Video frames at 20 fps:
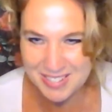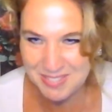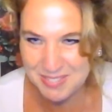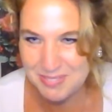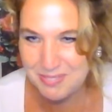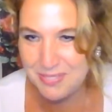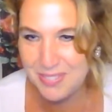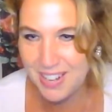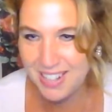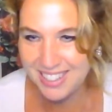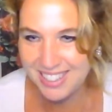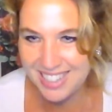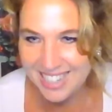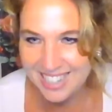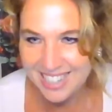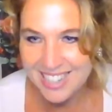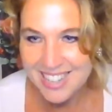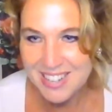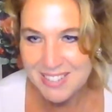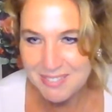Polly,
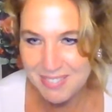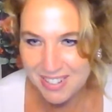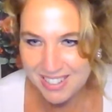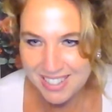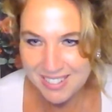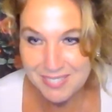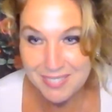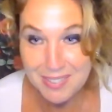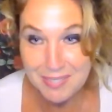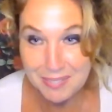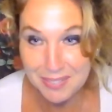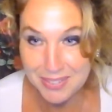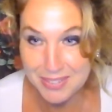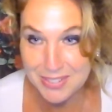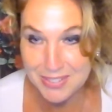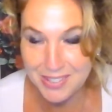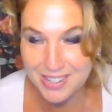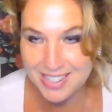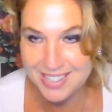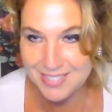Paula, we were
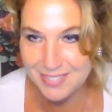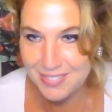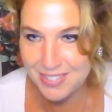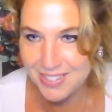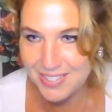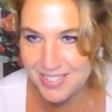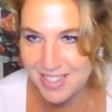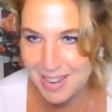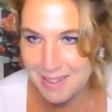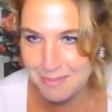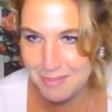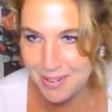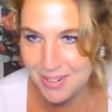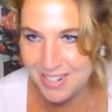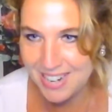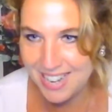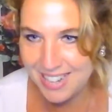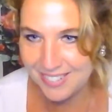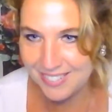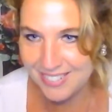trying to figure that
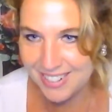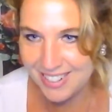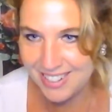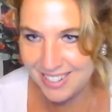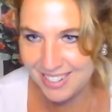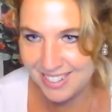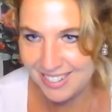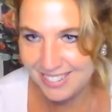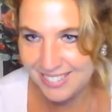part out, huh?